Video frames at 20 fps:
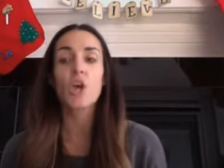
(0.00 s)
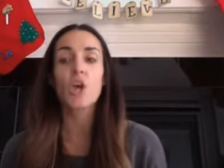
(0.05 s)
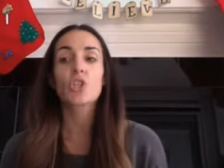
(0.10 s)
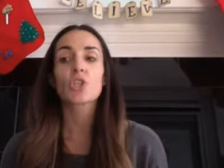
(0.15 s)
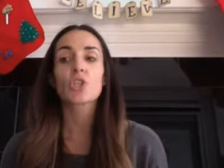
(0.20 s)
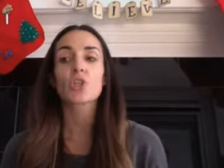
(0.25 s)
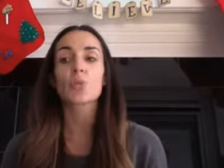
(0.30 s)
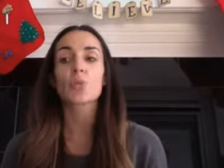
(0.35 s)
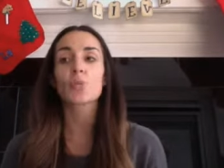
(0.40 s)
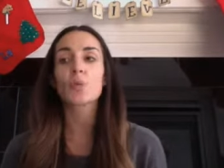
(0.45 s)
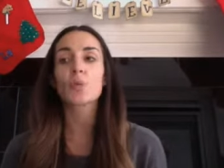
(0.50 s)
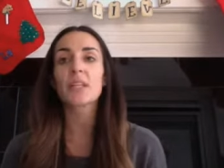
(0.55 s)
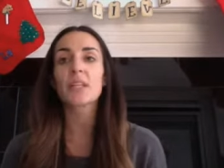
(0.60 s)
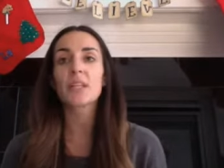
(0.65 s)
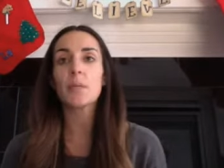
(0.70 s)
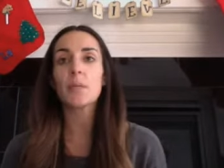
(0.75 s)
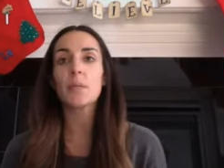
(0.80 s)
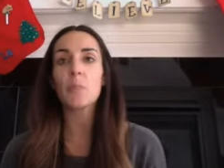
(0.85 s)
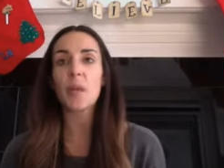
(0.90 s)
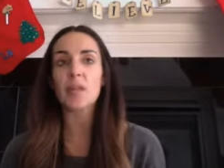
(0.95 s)
To
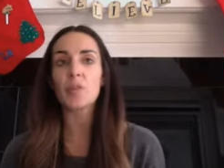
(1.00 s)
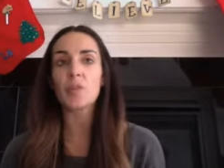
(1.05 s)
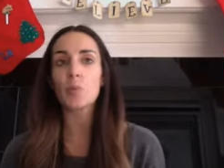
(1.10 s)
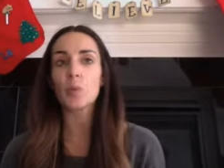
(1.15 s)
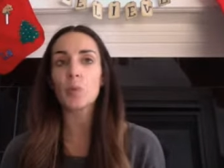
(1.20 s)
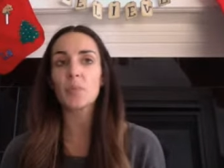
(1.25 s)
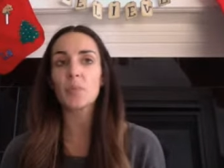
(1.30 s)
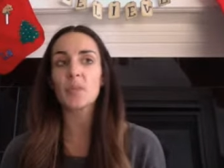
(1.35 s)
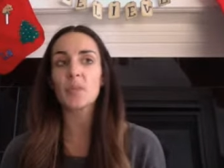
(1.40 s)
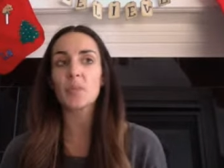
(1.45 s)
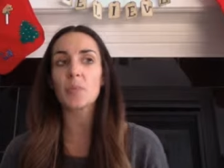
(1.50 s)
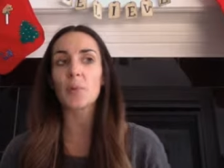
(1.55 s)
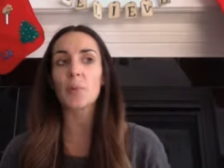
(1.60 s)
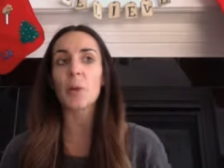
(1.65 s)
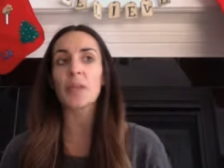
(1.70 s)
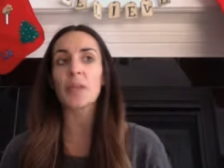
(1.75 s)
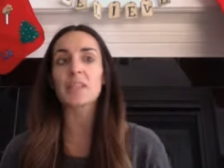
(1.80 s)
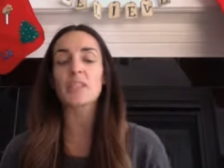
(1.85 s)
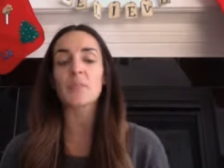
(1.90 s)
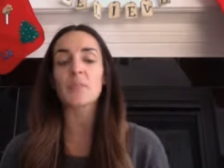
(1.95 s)
really mentor people
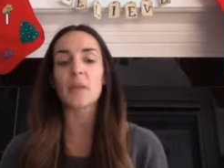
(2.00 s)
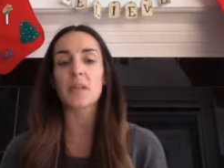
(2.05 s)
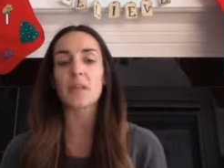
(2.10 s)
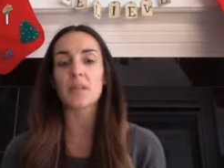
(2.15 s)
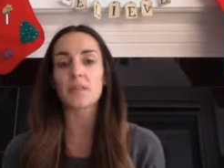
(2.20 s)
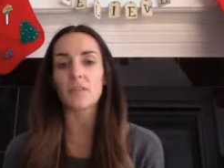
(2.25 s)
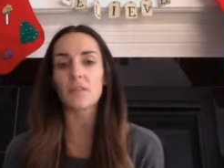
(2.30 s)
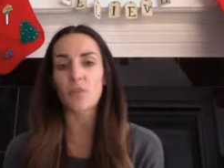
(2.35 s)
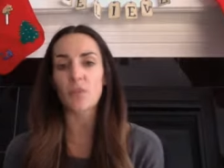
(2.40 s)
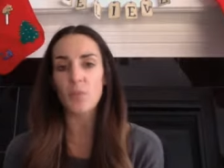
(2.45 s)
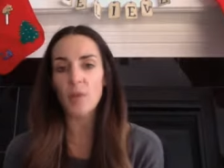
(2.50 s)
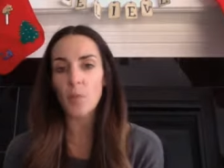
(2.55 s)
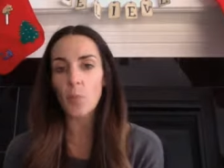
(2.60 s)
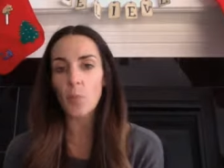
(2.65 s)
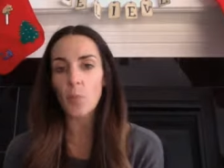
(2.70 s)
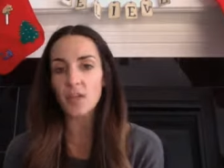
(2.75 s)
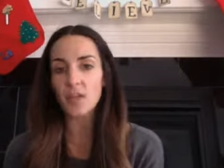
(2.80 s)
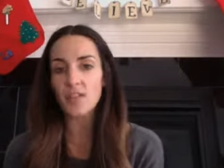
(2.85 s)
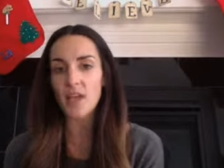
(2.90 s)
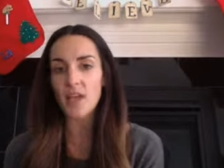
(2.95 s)
and spend a little bit
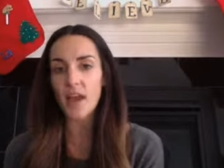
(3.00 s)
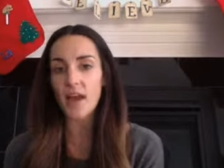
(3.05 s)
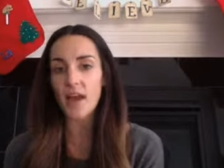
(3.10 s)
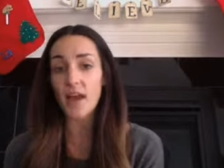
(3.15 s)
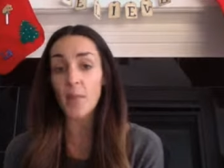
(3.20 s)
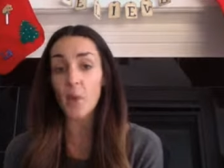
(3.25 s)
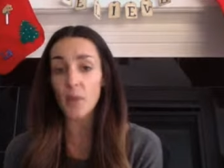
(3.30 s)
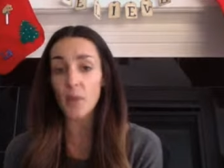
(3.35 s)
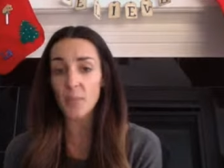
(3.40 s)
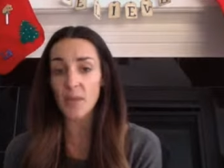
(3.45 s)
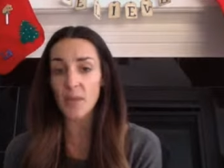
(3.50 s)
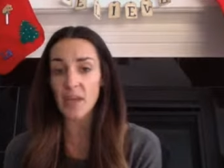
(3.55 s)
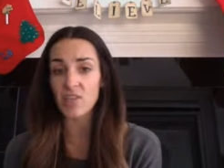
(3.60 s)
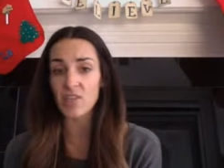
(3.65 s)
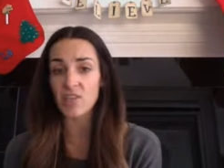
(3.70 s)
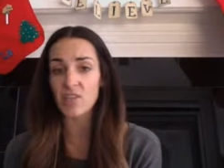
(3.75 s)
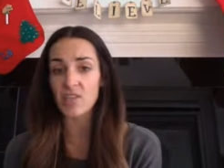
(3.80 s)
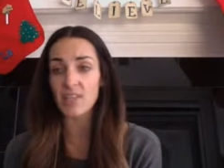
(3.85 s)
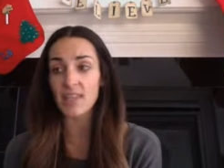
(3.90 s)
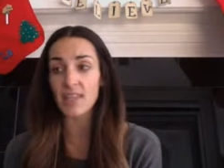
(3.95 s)
more time on
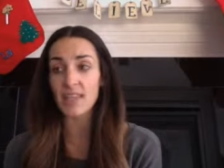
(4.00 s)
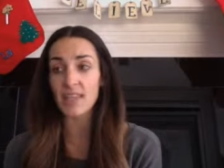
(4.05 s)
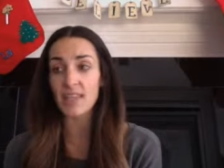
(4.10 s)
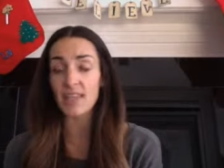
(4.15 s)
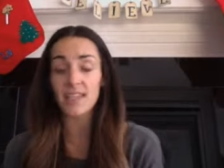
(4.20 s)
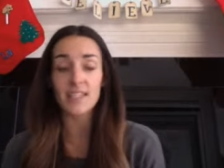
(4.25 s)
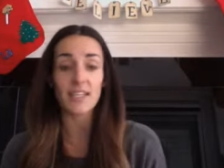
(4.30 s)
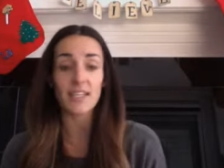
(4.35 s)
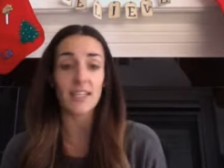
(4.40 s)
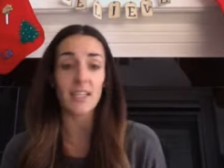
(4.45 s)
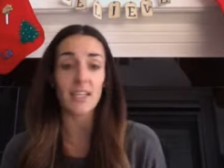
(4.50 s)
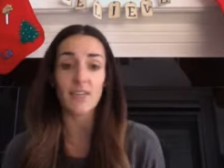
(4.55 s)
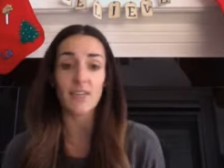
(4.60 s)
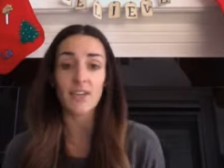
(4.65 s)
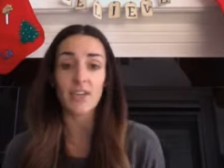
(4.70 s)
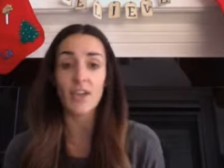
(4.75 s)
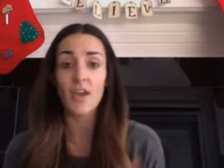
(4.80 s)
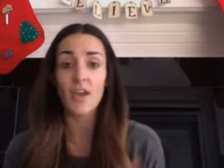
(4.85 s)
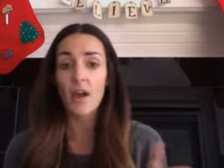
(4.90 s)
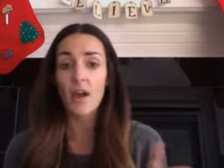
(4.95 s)
pages like this and
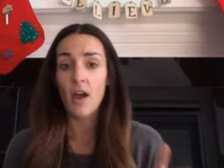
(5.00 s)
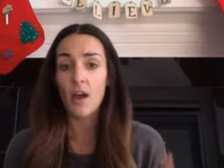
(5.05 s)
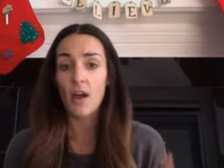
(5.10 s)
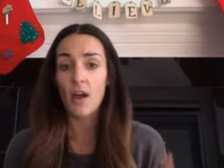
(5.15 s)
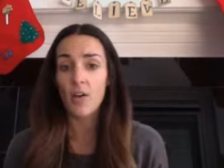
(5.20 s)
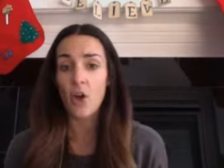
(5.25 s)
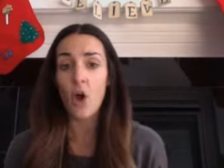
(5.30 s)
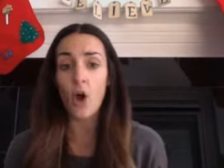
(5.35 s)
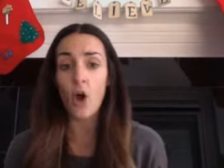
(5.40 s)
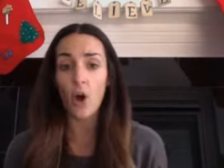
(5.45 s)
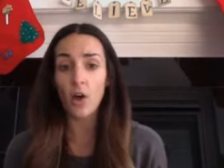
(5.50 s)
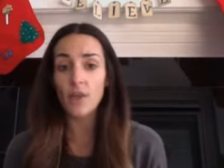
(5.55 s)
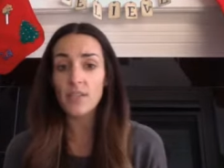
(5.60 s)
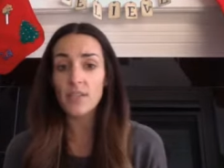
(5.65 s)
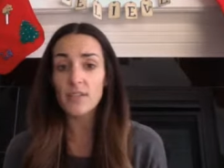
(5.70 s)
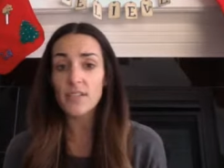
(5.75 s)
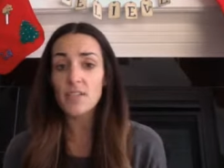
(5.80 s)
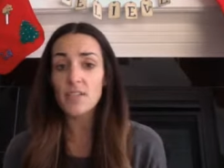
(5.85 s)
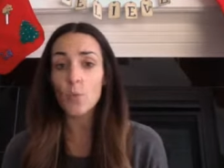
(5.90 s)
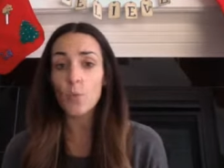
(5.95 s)
even
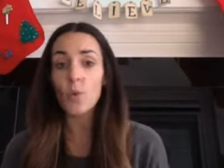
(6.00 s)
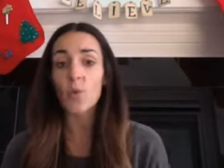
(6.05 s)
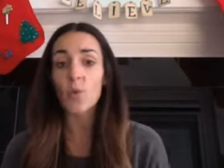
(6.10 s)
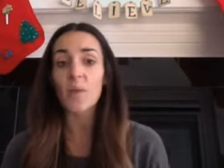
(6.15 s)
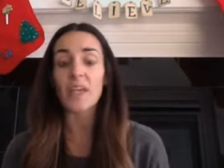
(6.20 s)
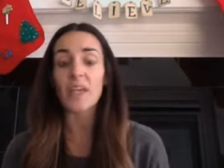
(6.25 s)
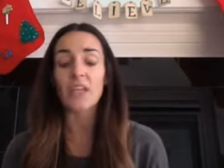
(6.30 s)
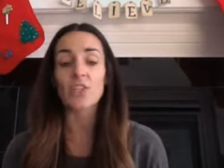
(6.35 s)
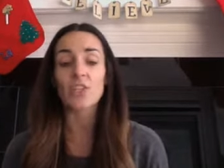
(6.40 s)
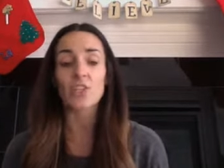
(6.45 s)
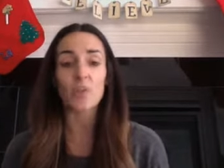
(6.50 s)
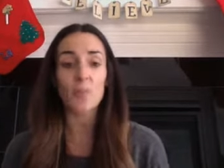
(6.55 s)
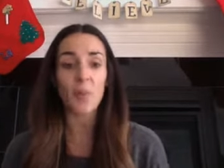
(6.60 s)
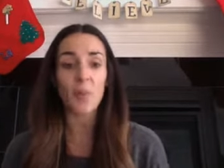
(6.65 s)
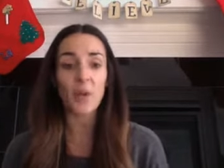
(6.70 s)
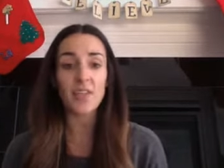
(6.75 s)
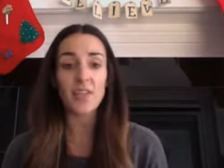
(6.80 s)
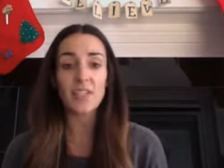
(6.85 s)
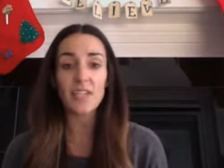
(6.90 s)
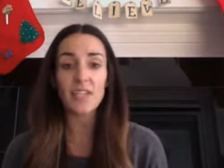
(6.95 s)
calls where we can jump
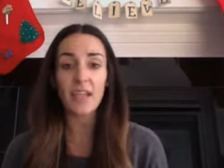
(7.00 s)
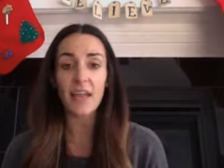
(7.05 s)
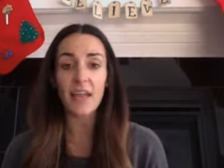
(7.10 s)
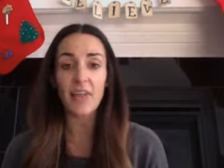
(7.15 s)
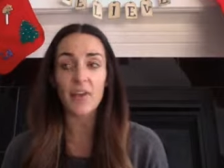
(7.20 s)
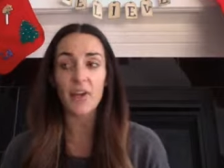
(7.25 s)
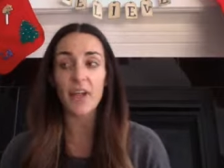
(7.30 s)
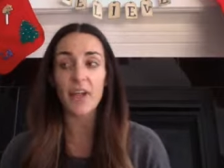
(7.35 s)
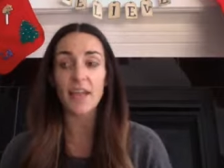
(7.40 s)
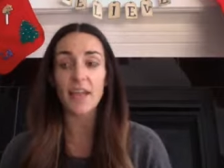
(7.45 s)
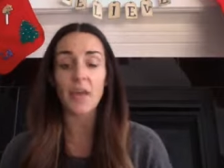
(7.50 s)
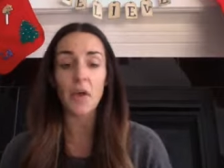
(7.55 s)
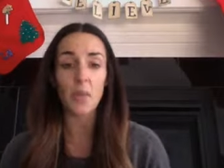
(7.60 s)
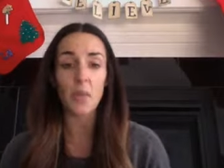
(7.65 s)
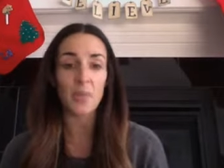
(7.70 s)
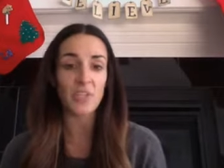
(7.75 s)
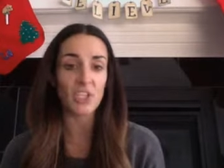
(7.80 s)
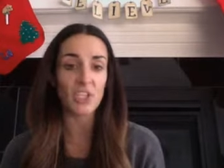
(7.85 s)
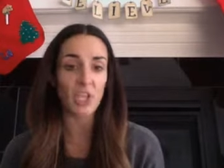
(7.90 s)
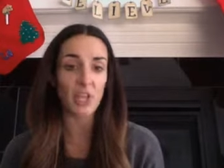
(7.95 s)
on together and help
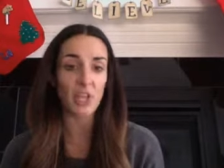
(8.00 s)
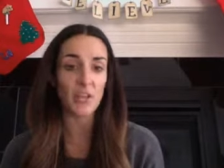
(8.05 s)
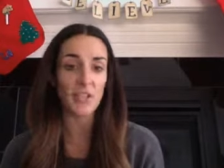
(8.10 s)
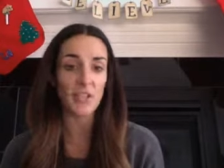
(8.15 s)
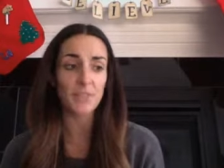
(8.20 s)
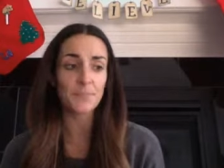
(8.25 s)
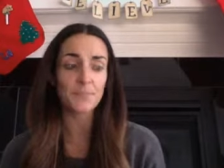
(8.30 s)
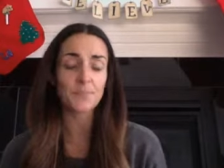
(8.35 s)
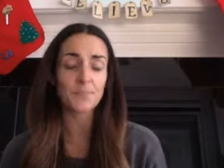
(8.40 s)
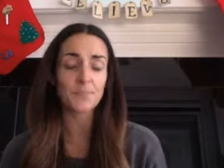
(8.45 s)
each other.